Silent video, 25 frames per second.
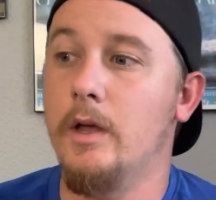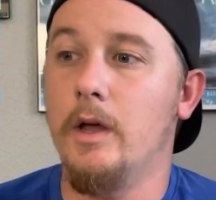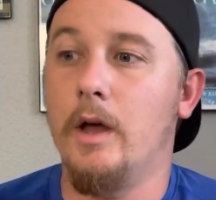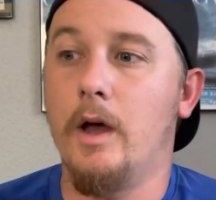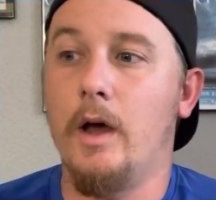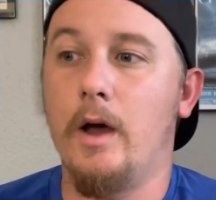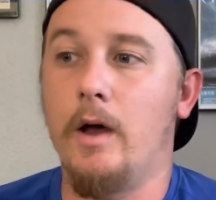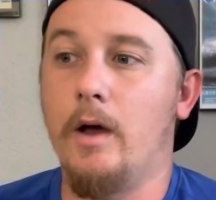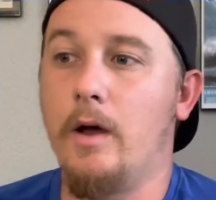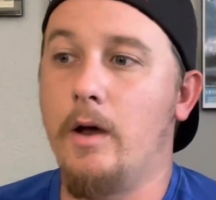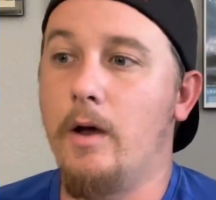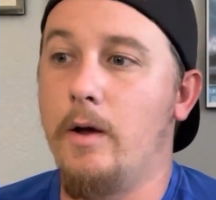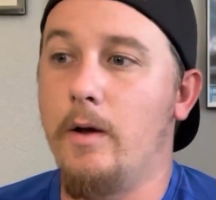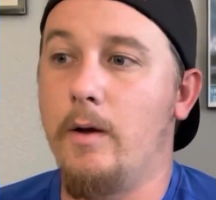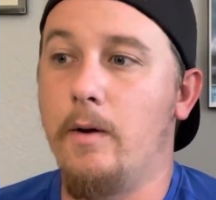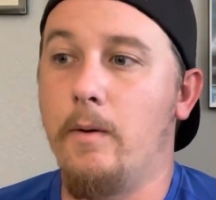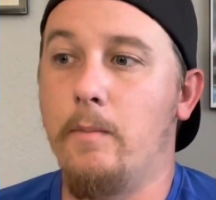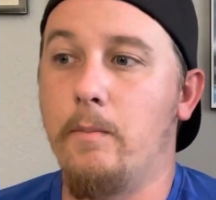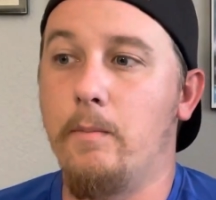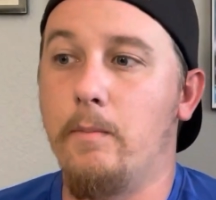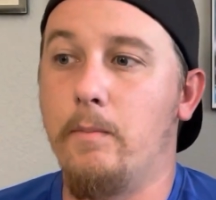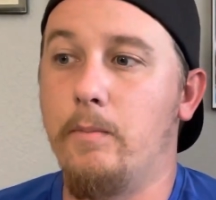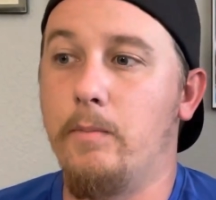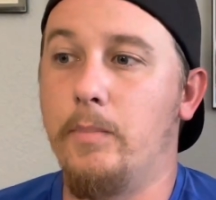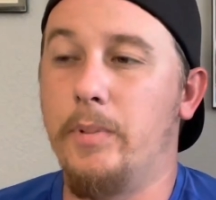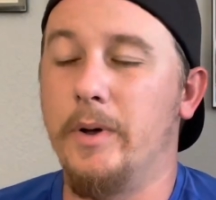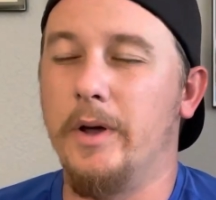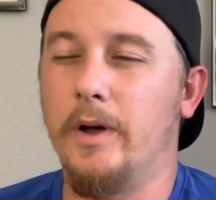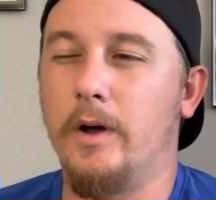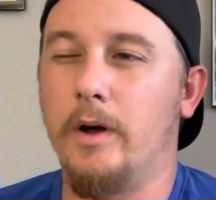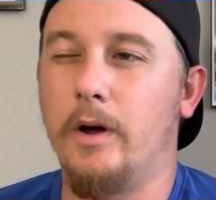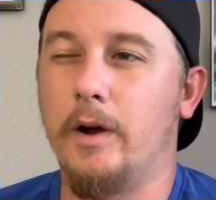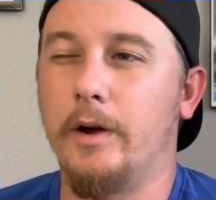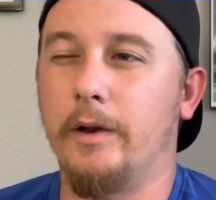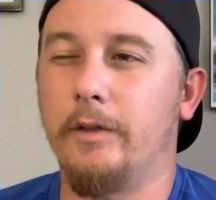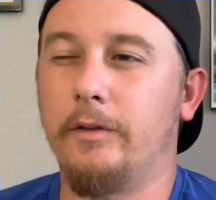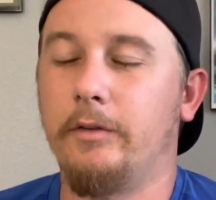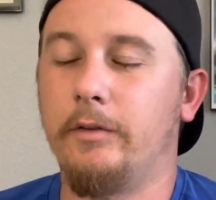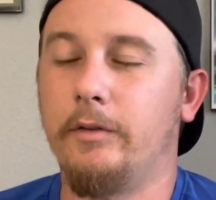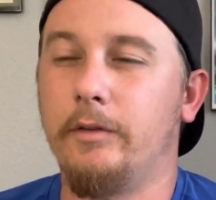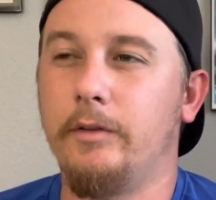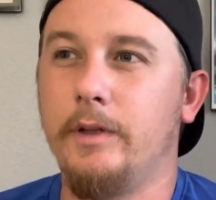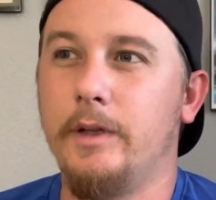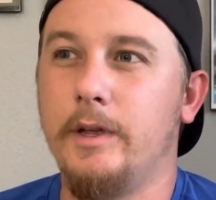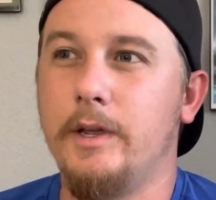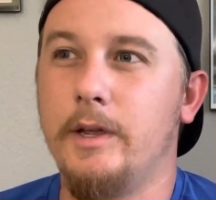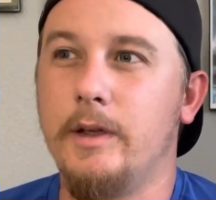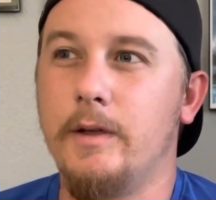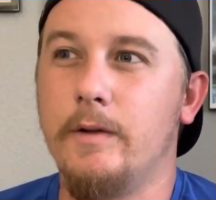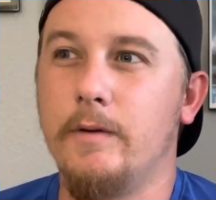But
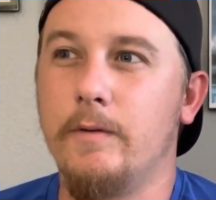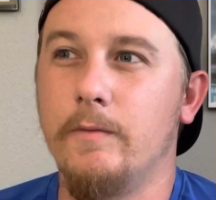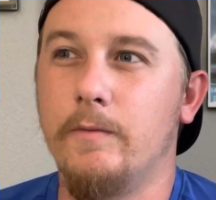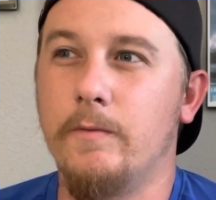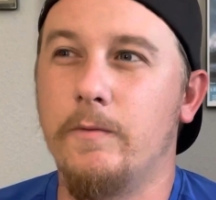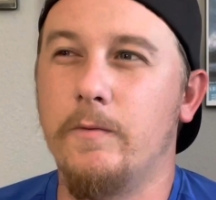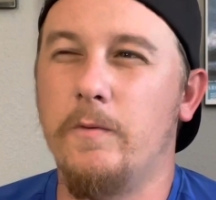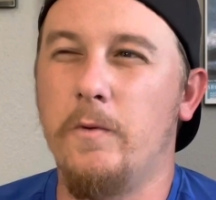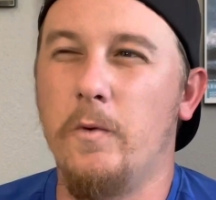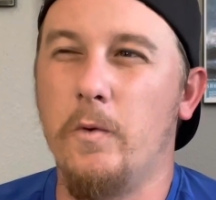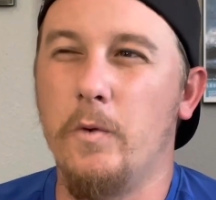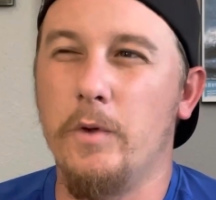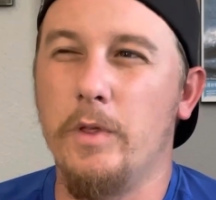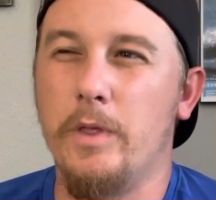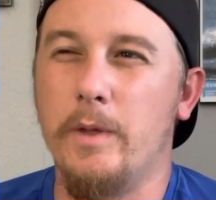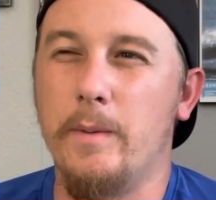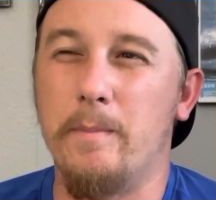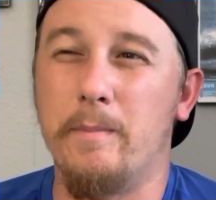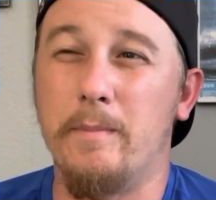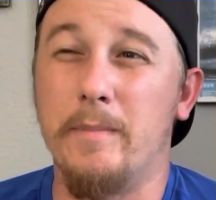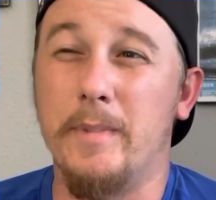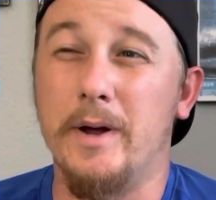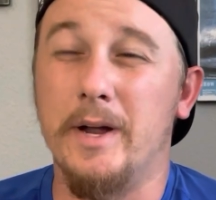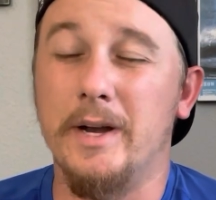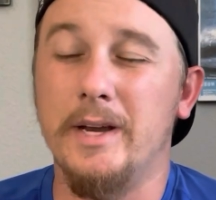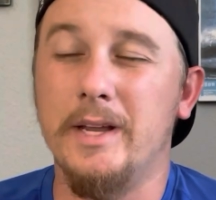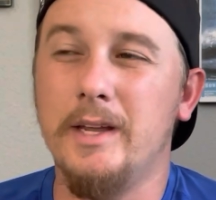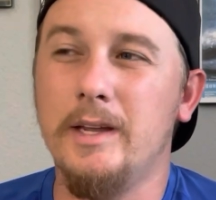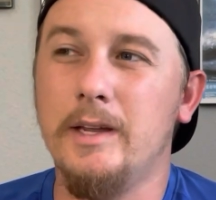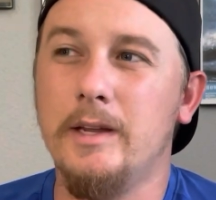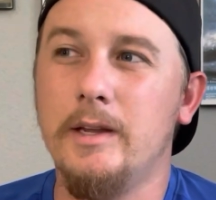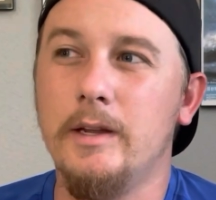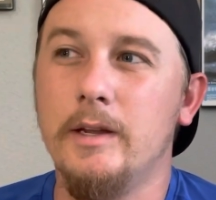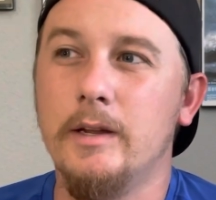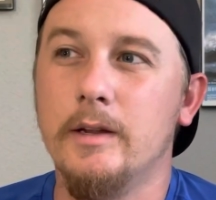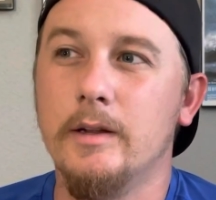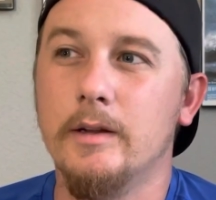honestly, for the money,